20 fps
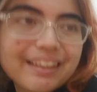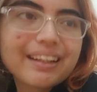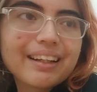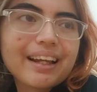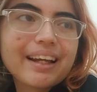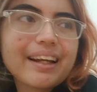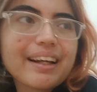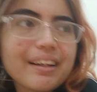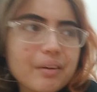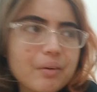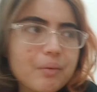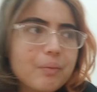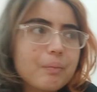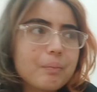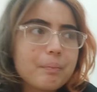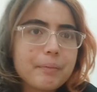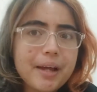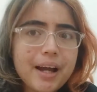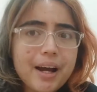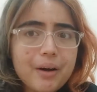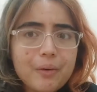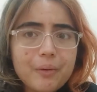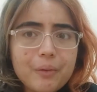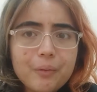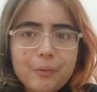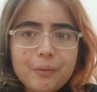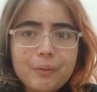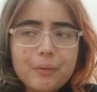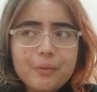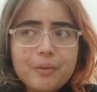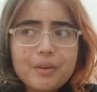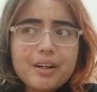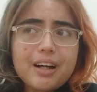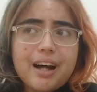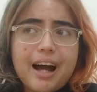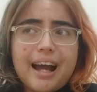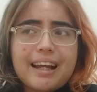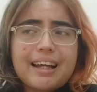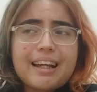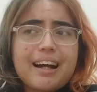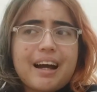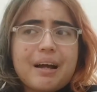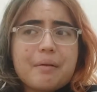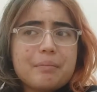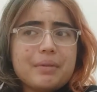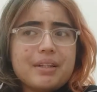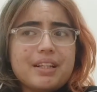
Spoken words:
Like, now I can't